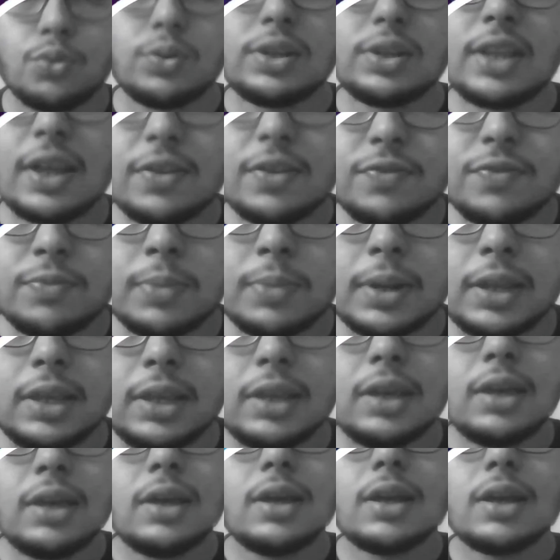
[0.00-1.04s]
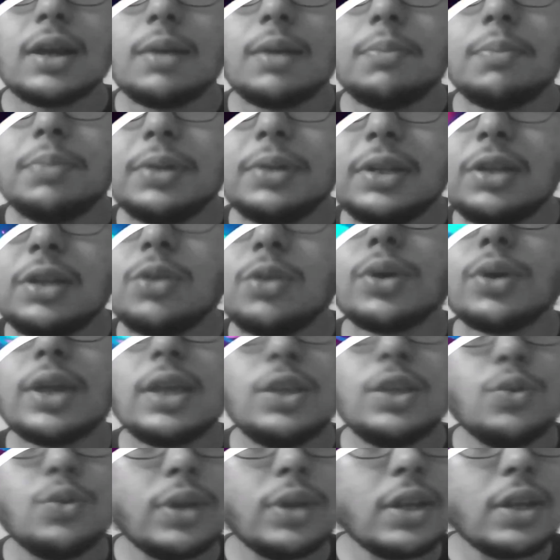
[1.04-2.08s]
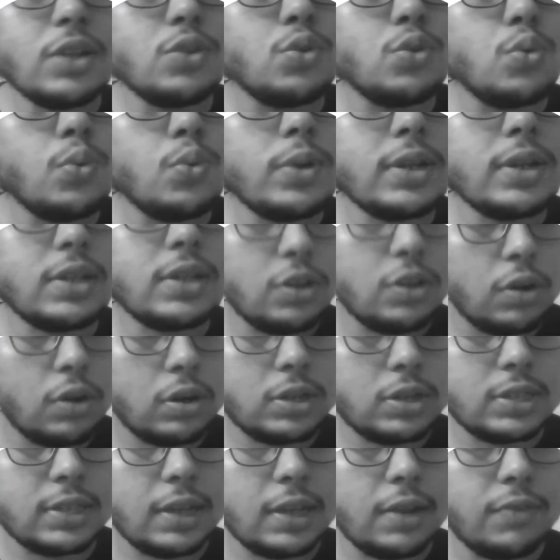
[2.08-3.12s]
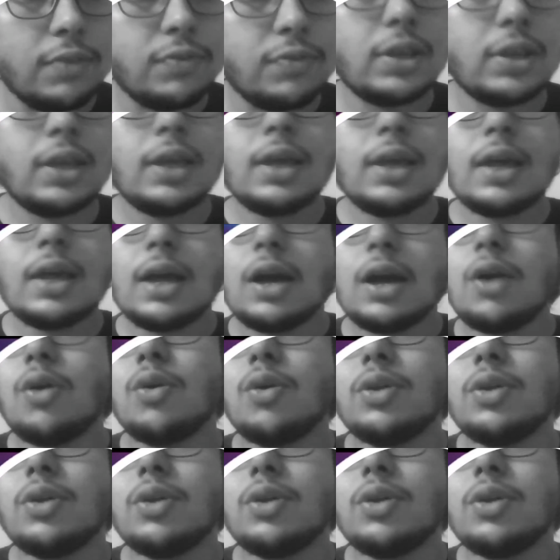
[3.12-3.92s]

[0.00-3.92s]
have money, completely okay, you can do it yourself. Or